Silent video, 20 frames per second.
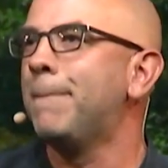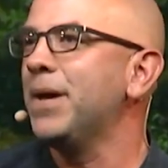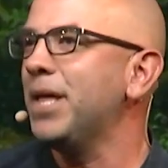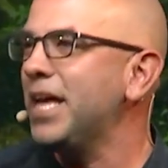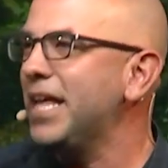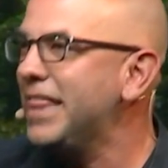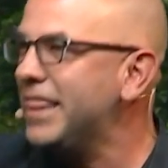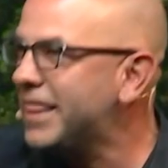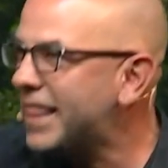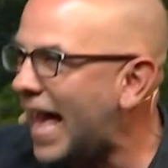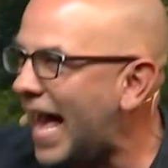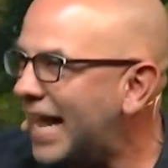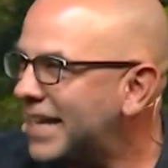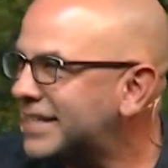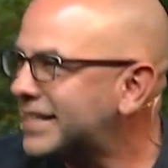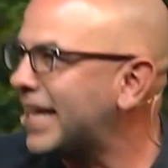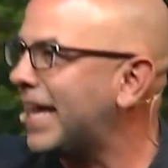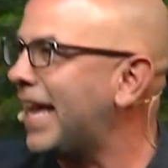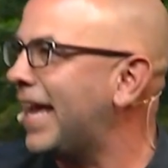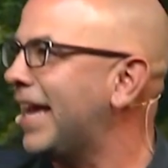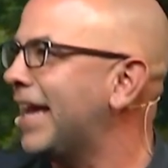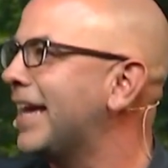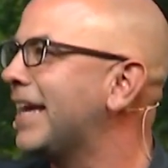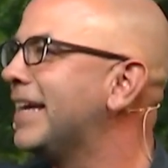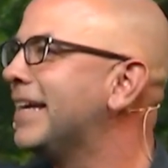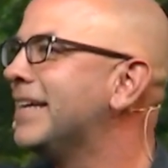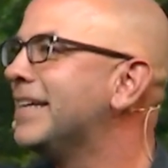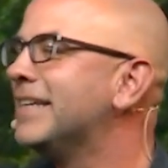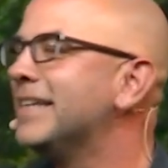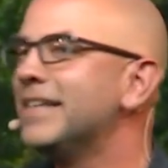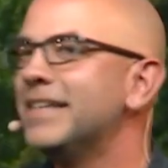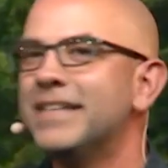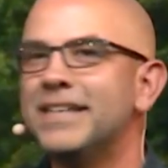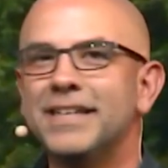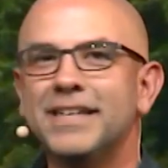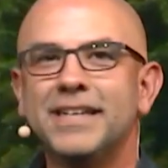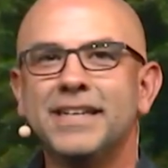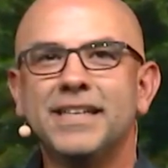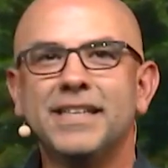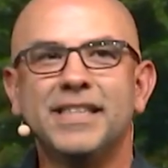But in that day,
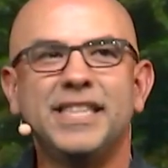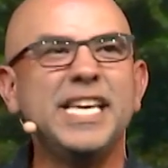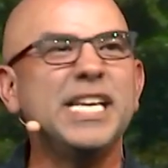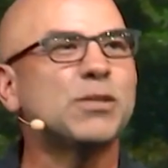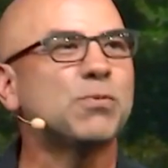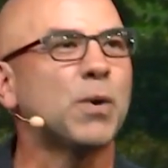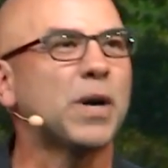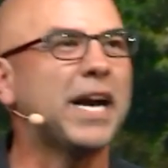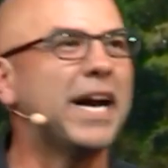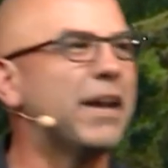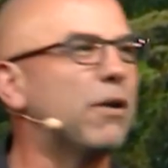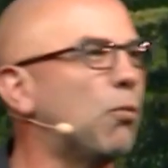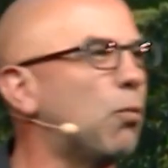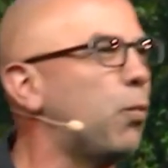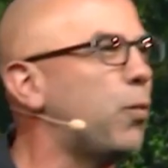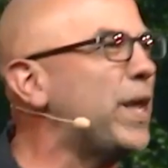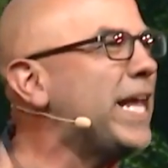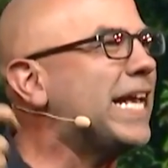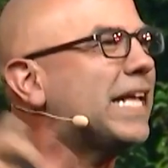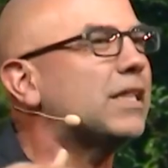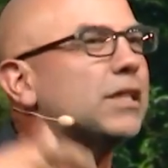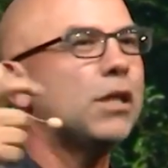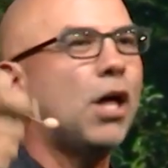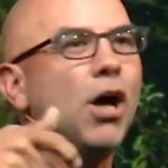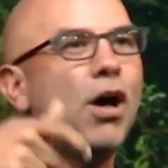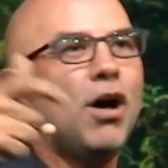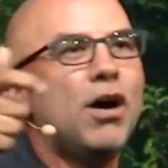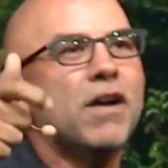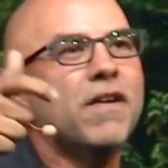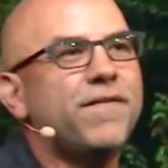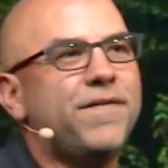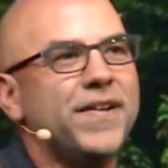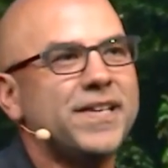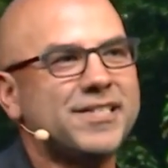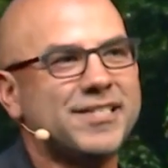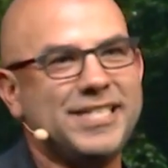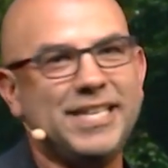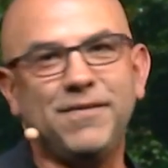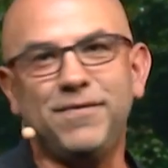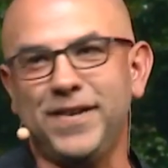these were kind of week long
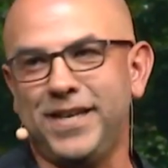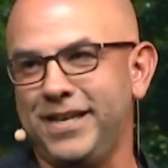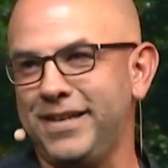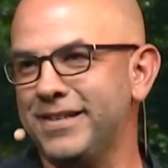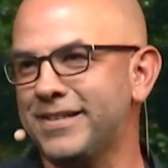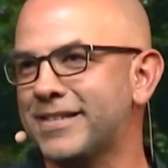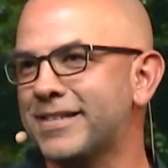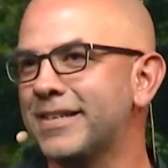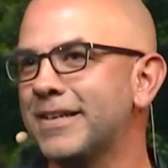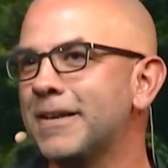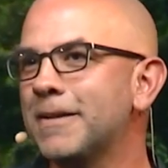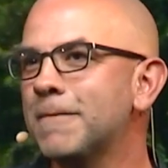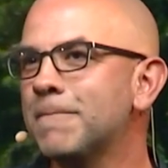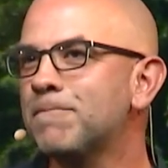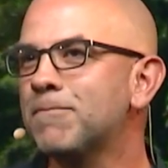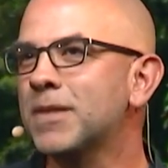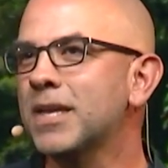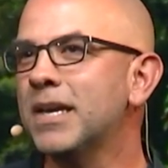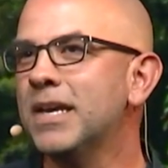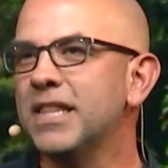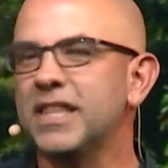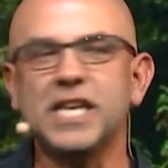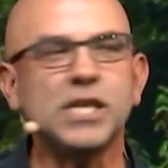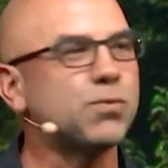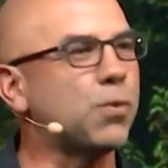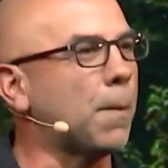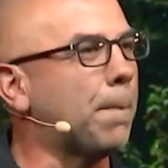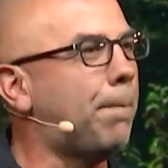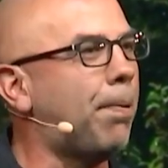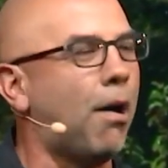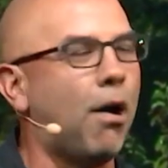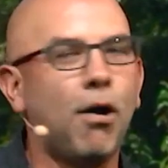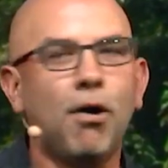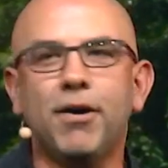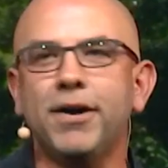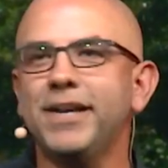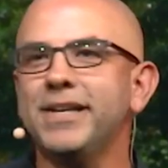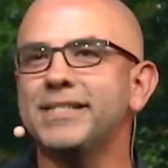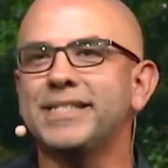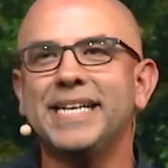festivities. These were
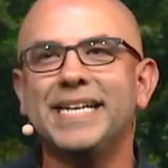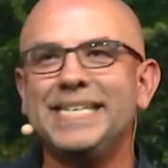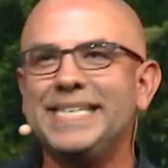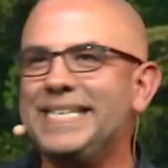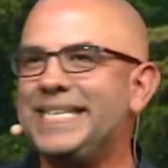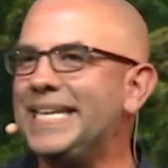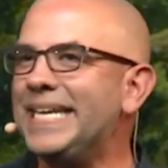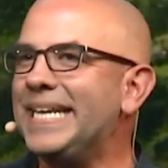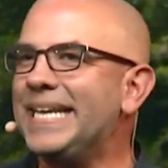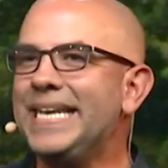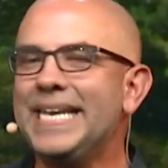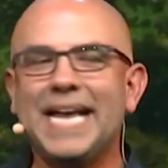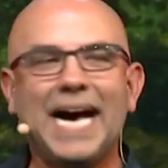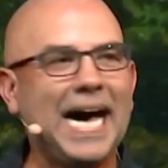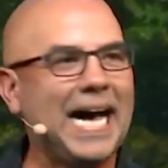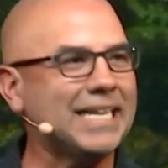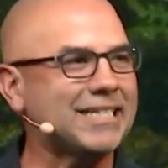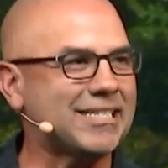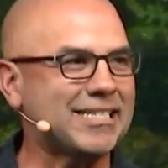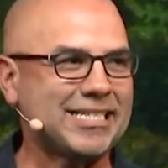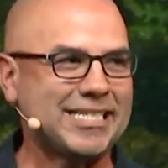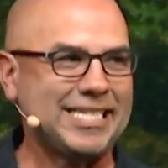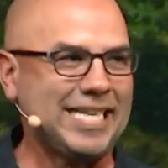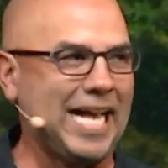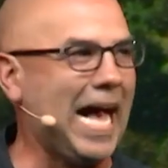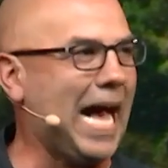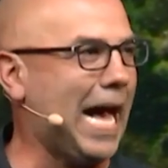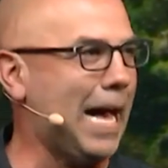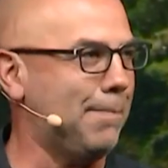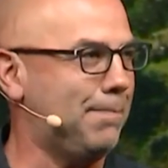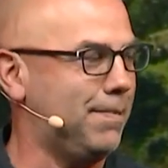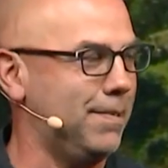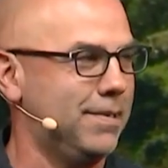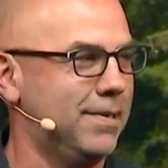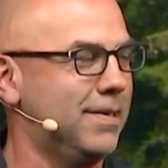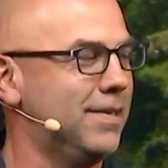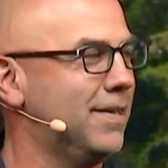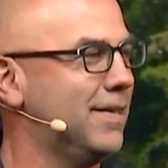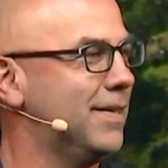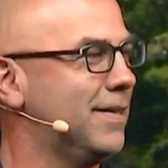parties that did not stop.
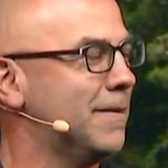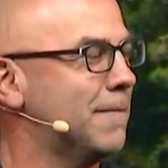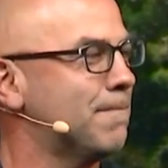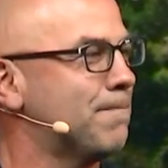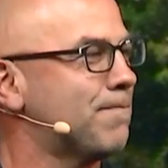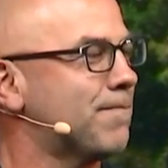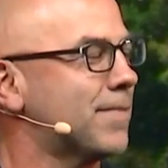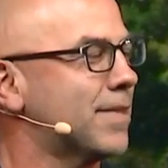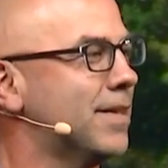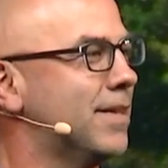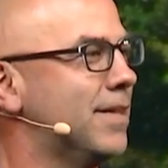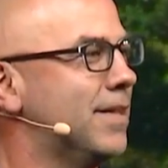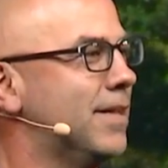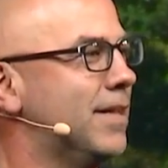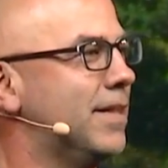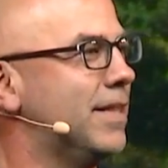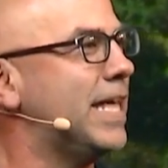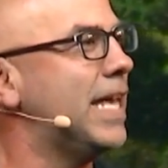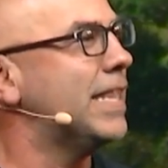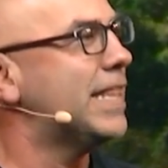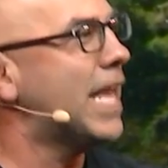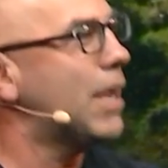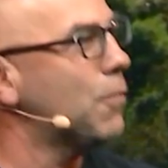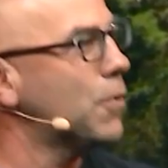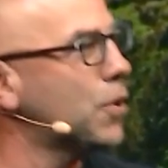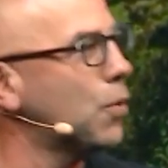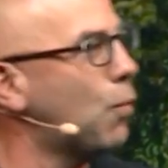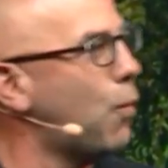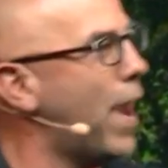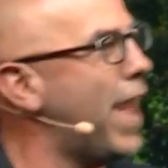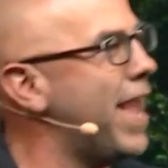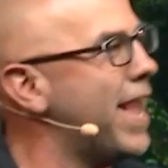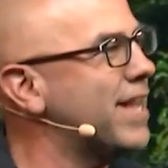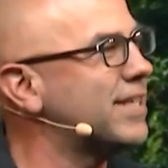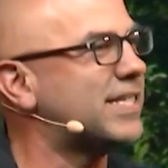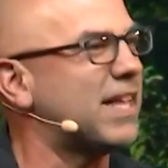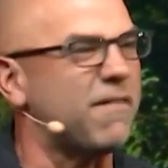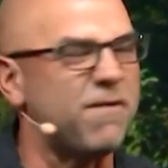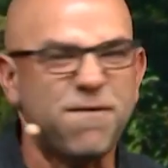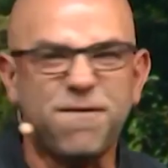They, they were the
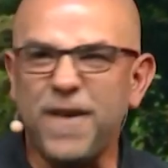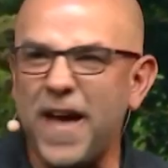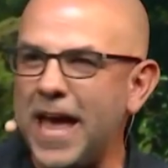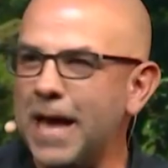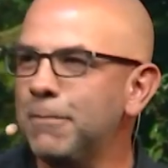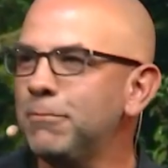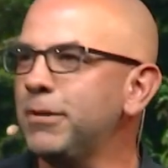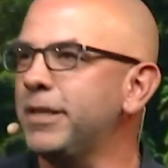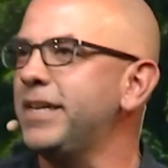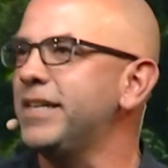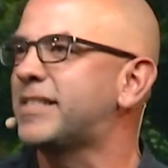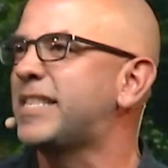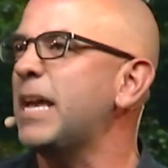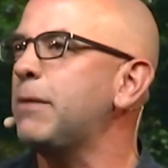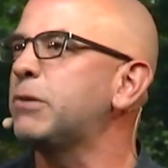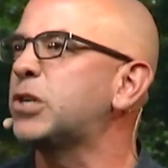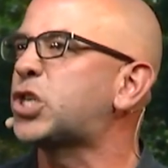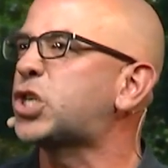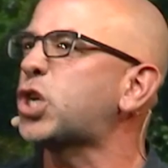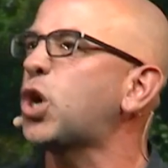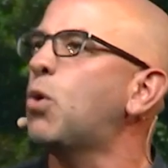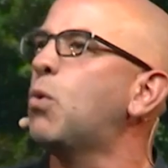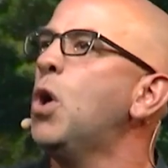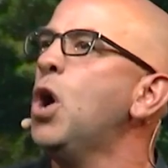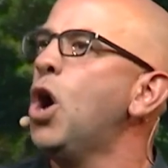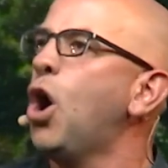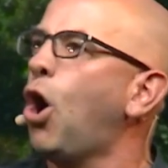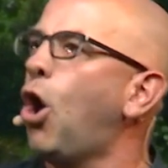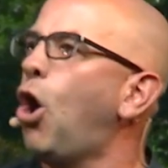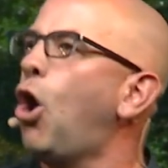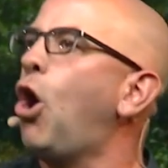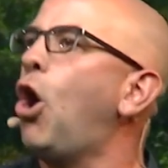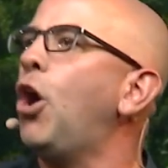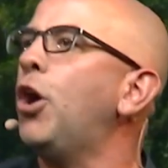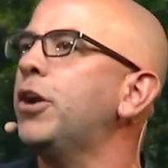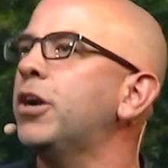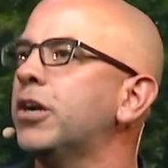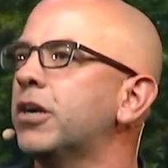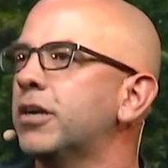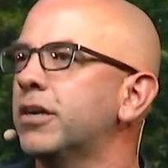ways that families, they would show
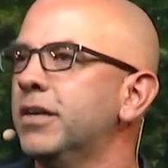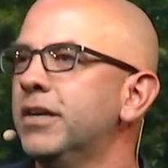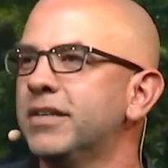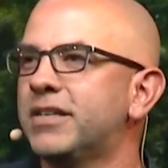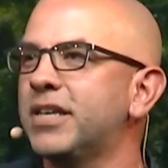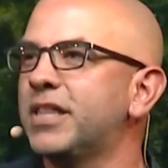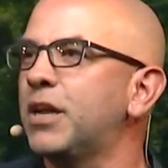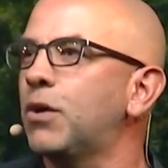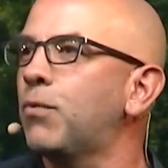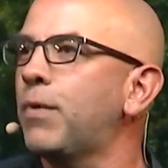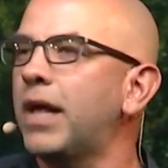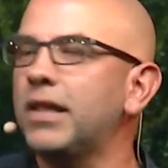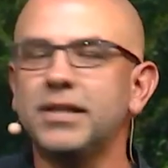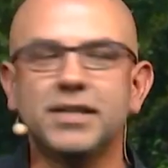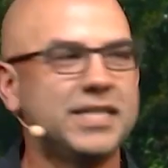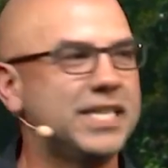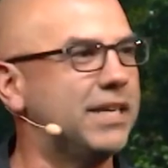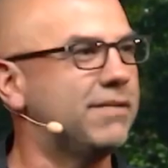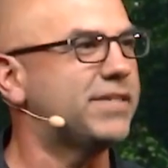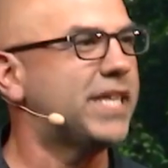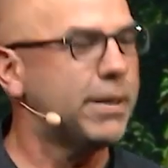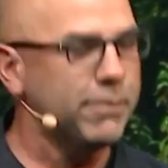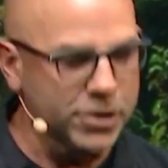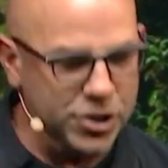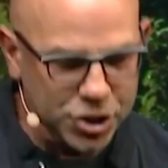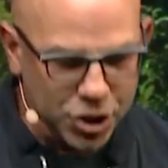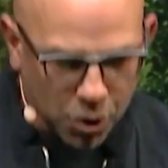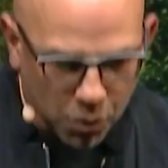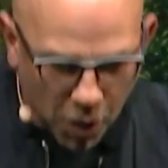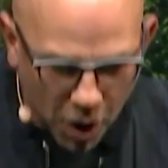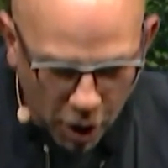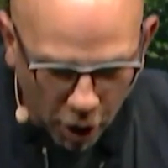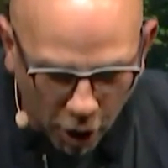honor to their relatives. They would show